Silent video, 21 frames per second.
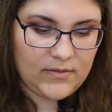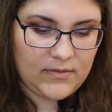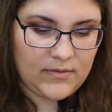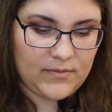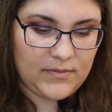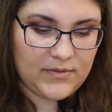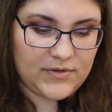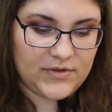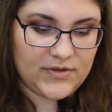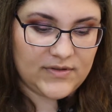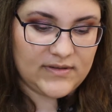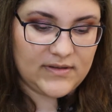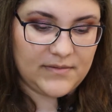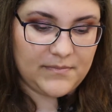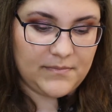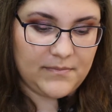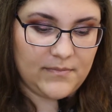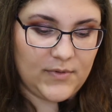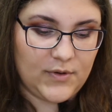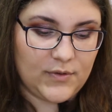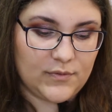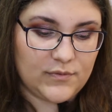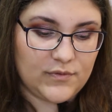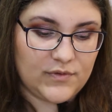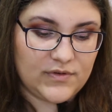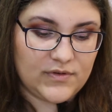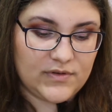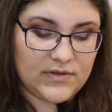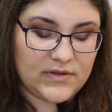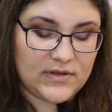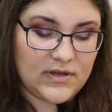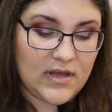which is the
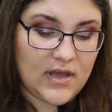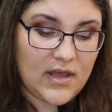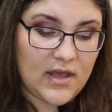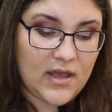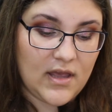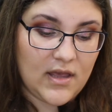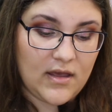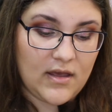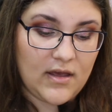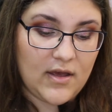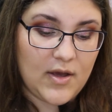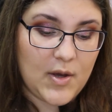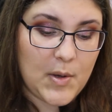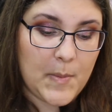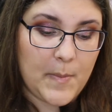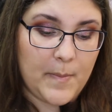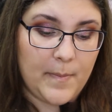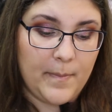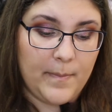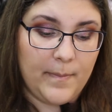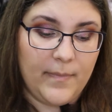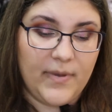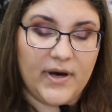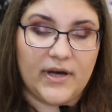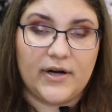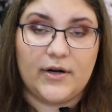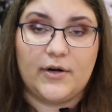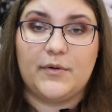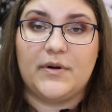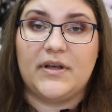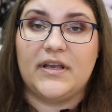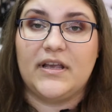most
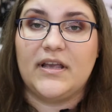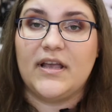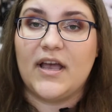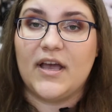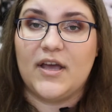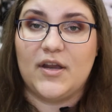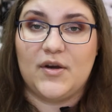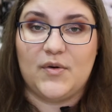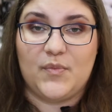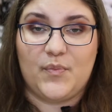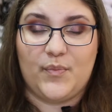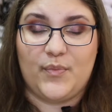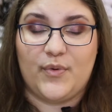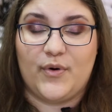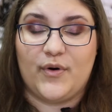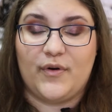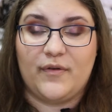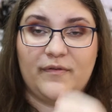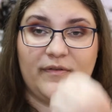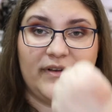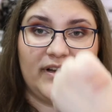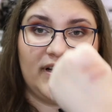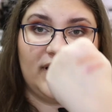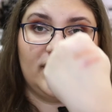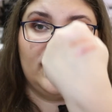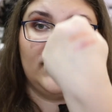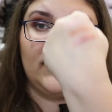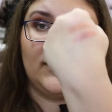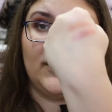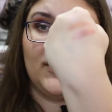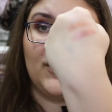buttery and perfect